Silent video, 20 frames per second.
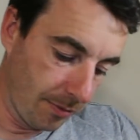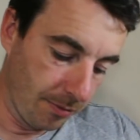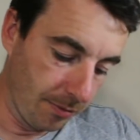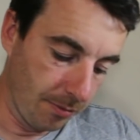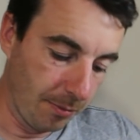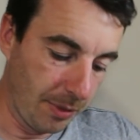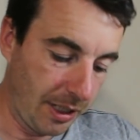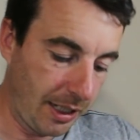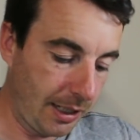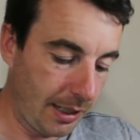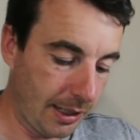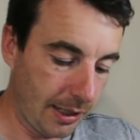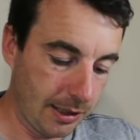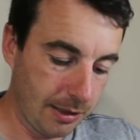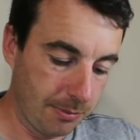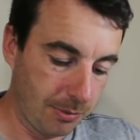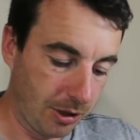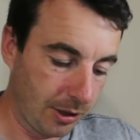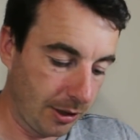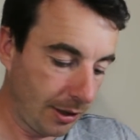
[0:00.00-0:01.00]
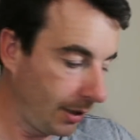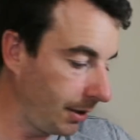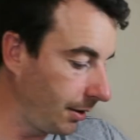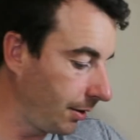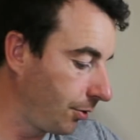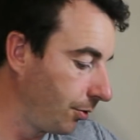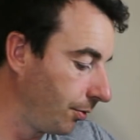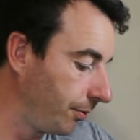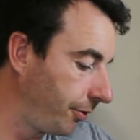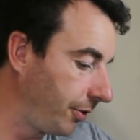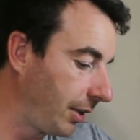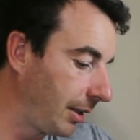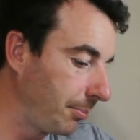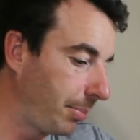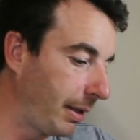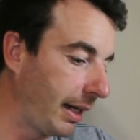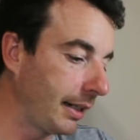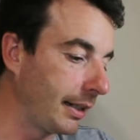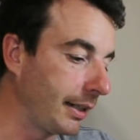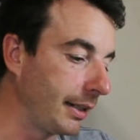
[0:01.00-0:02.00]
me and my good friend
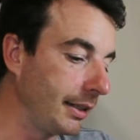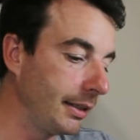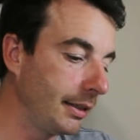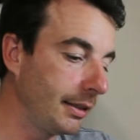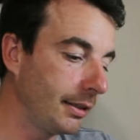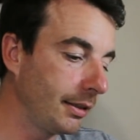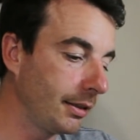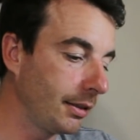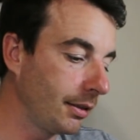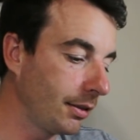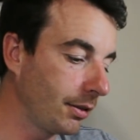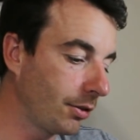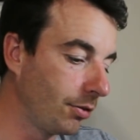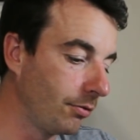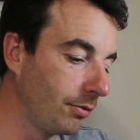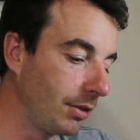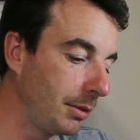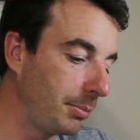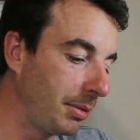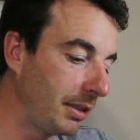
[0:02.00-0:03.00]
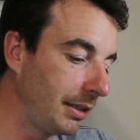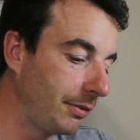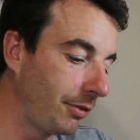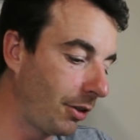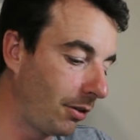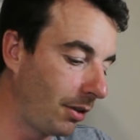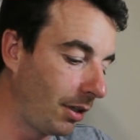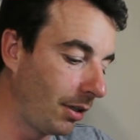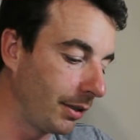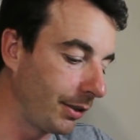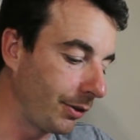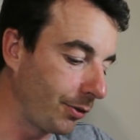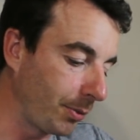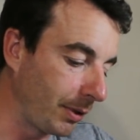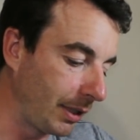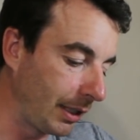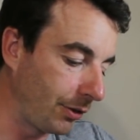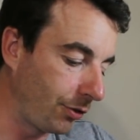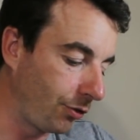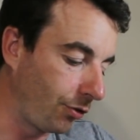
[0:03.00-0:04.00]
Paddy couldn't really believe our eyes
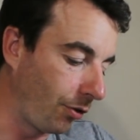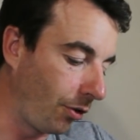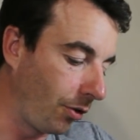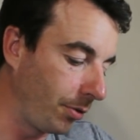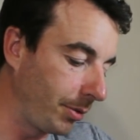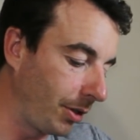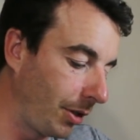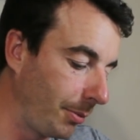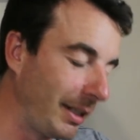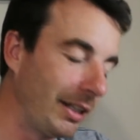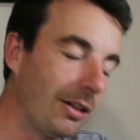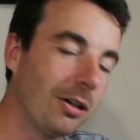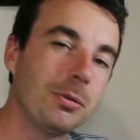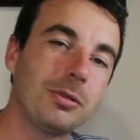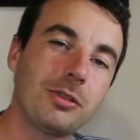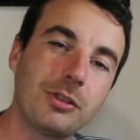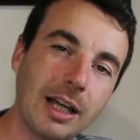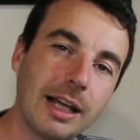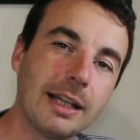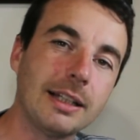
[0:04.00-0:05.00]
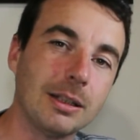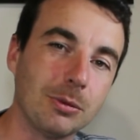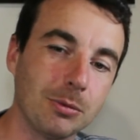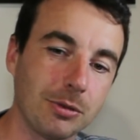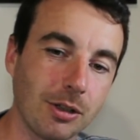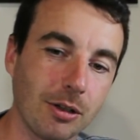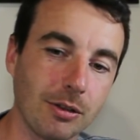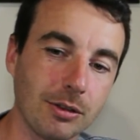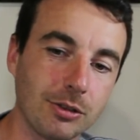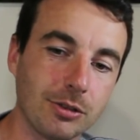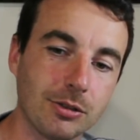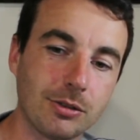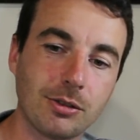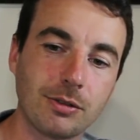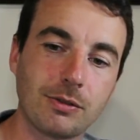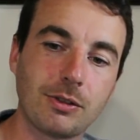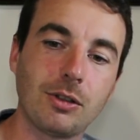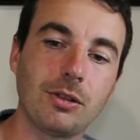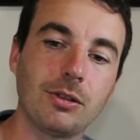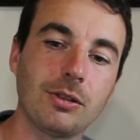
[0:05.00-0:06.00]
when this dropped. I mean, I was saying it was going to, because
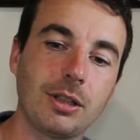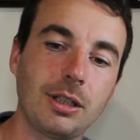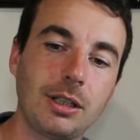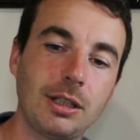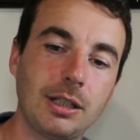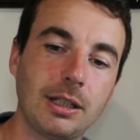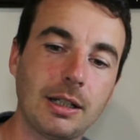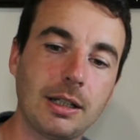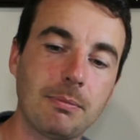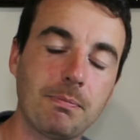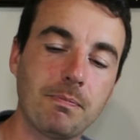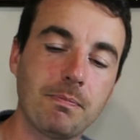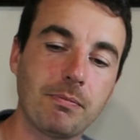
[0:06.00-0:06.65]
I've got the I